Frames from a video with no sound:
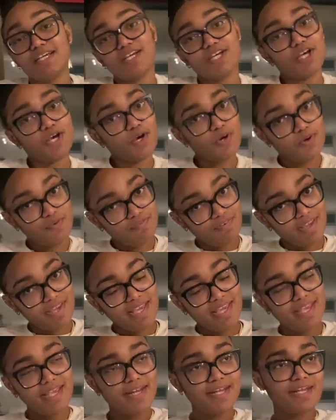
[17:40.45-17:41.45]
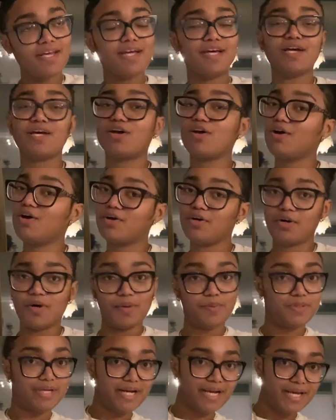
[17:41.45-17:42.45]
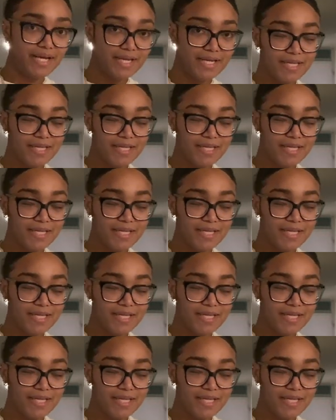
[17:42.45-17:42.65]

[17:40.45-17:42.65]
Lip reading: COVID, corona.